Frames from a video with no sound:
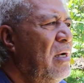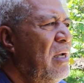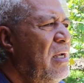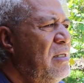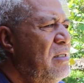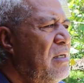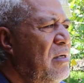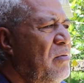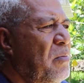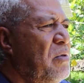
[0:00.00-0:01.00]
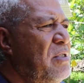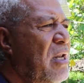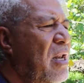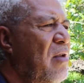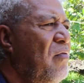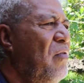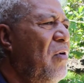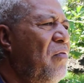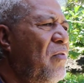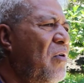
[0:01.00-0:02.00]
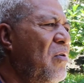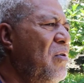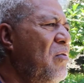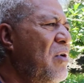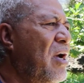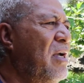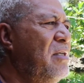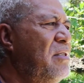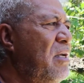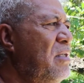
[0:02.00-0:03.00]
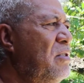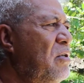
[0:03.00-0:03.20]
as a representative of all you guys, and